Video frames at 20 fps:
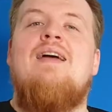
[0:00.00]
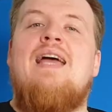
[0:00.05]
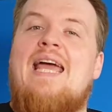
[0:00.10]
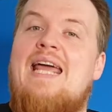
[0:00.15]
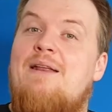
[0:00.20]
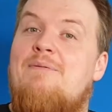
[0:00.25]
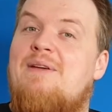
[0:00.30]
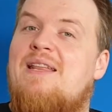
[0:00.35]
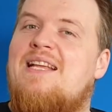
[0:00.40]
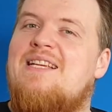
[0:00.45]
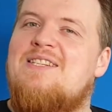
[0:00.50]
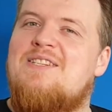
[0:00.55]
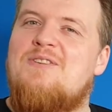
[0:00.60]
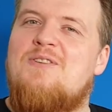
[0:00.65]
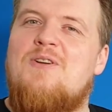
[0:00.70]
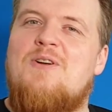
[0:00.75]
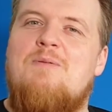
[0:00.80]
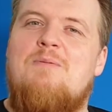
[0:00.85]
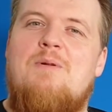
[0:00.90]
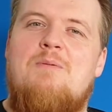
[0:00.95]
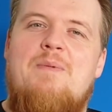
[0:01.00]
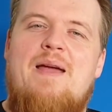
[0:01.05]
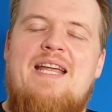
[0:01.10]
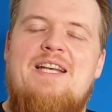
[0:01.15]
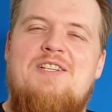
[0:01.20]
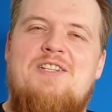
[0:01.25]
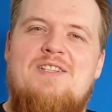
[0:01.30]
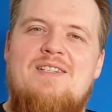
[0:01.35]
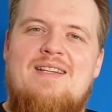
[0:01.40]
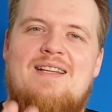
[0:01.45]
Anyway, that's an honourable
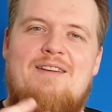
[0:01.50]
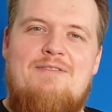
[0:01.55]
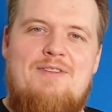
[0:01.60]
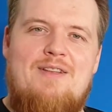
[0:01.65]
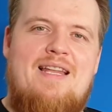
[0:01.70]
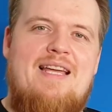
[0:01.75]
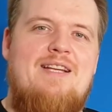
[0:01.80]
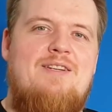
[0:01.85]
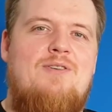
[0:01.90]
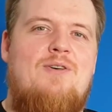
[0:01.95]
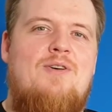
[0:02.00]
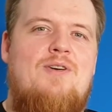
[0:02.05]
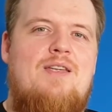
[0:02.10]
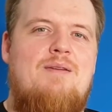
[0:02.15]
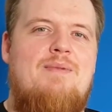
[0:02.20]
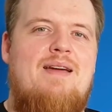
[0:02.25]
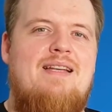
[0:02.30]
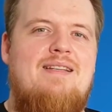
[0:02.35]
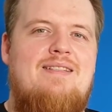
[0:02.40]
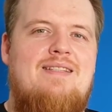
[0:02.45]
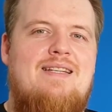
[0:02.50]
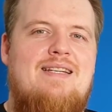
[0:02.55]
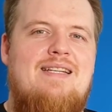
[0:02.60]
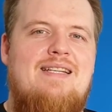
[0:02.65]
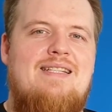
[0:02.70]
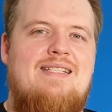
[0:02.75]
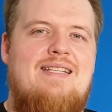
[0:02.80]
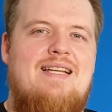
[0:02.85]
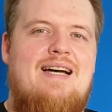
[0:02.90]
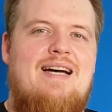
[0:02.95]
mention. If you like
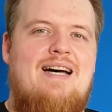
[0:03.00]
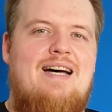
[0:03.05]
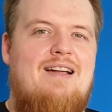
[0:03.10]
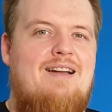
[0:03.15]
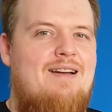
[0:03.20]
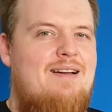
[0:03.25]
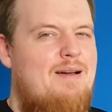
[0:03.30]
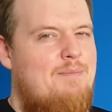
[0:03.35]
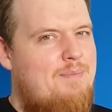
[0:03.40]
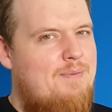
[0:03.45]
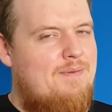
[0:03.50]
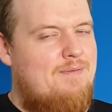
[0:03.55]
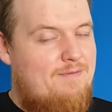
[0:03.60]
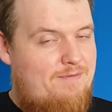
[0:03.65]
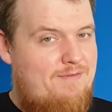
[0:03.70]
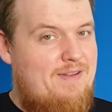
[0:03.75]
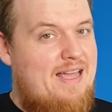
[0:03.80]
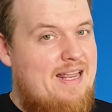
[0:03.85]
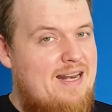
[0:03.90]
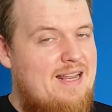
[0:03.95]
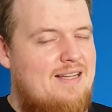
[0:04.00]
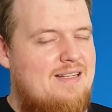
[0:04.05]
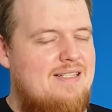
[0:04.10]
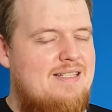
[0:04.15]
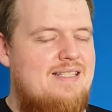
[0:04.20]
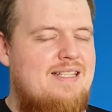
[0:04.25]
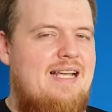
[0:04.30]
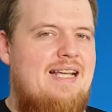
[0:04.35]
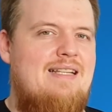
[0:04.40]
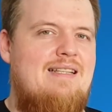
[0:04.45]
documentaries that are a bit very
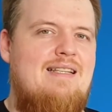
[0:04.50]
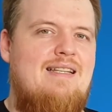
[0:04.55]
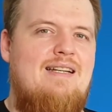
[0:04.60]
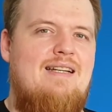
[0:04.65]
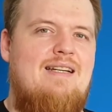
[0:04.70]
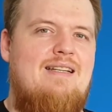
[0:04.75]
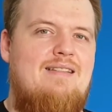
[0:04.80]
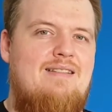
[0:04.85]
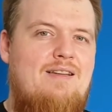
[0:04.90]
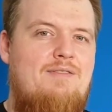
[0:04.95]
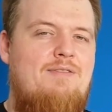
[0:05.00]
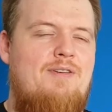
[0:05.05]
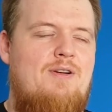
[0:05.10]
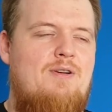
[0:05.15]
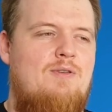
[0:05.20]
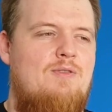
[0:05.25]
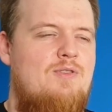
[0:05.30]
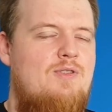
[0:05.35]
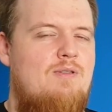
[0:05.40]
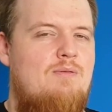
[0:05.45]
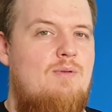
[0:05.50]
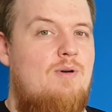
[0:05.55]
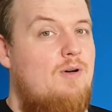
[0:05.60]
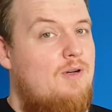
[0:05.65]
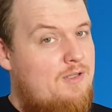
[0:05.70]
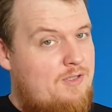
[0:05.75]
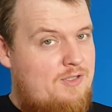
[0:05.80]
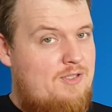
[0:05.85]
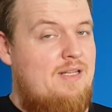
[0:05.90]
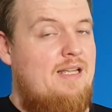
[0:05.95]
unsettling and difficult to
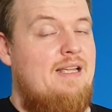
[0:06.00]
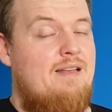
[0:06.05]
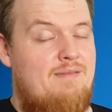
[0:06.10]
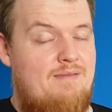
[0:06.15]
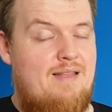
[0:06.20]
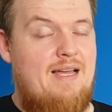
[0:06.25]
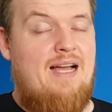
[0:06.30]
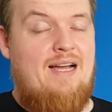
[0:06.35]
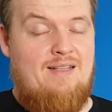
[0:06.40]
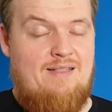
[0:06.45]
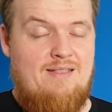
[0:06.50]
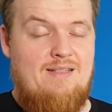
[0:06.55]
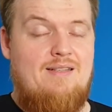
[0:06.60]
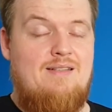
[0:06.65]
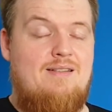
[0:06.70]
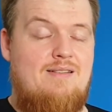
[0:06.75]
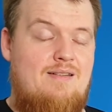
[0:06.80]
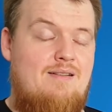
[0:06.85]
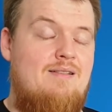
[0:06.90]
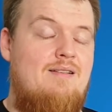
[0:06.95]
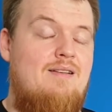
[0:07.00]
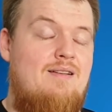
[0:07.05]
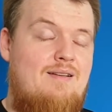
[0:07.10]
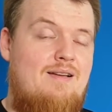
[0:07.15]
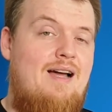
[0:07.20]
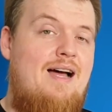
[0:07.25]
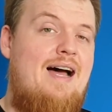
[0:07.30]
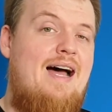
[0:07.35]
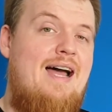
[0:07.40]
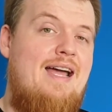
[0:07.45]
watch, then that is
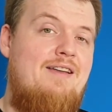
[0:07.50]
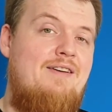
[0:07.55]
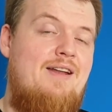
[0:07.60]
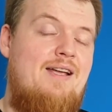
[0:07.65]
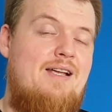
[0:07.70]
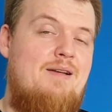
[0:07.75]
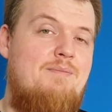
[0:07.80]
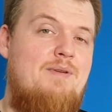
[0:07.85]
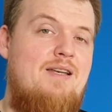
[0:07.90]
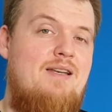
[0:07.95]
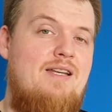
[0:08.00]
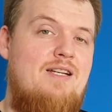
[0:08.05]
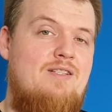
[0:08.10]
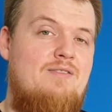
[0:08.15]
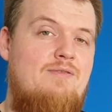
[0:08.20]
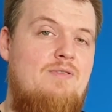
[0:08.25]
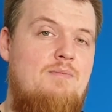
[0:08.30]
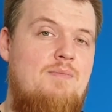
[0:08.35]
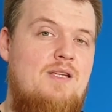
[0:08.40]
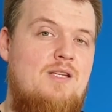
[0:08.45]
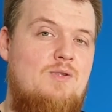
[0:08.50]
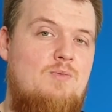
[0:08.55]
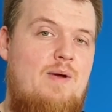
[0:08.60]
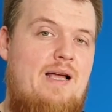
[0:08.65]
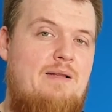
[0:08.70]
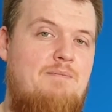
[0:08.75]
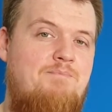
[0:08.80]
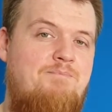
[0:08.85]
a high recommendation from me as well.